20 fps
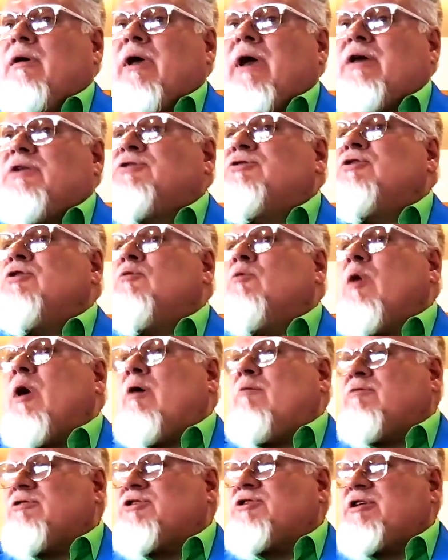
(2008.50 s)
And to
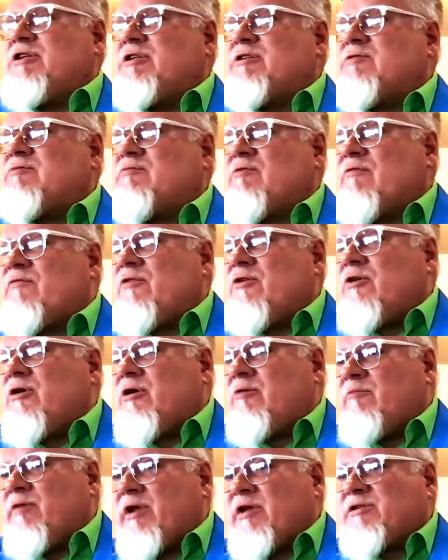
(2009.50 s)
what was Jesus
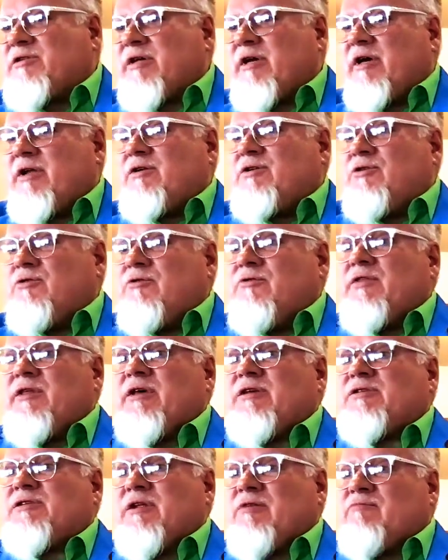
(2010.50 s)
referring when he said, "Do
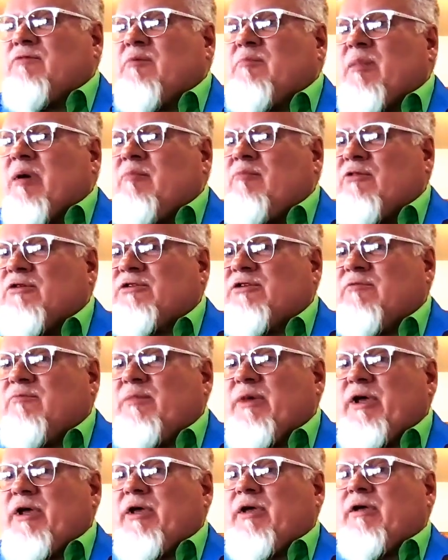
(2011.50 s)
this in remembrance of
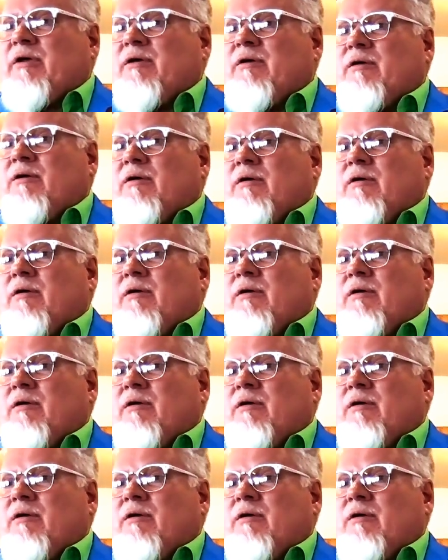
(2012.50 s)
me"?